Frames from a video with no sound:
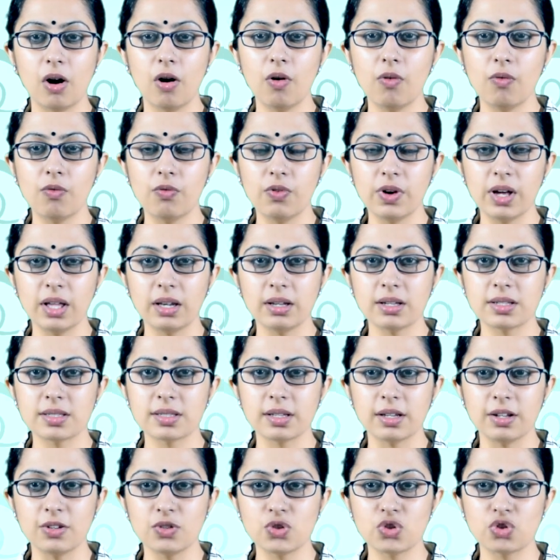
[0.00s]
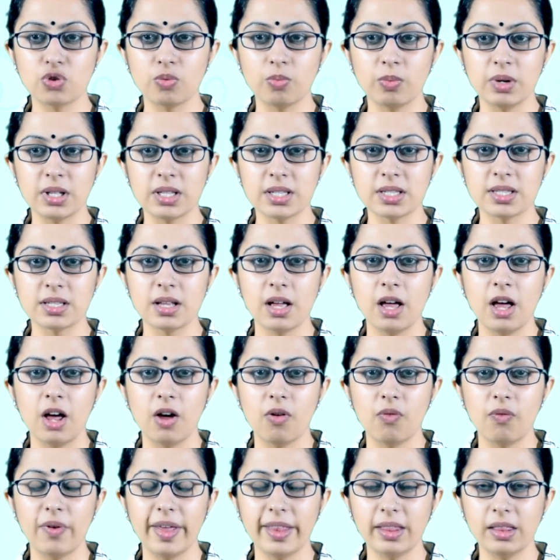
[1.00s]
of various instruments
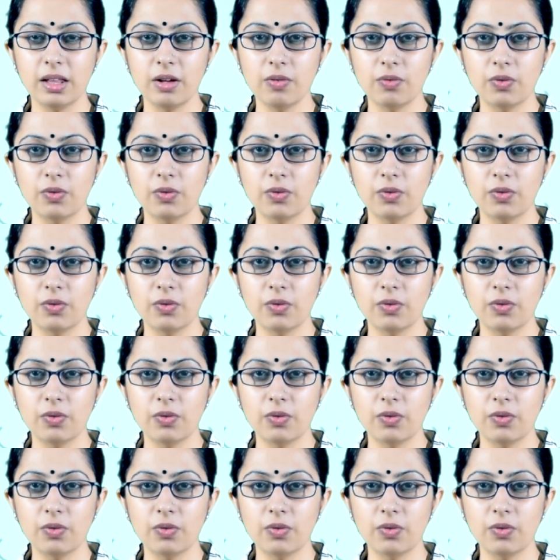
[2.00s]
when they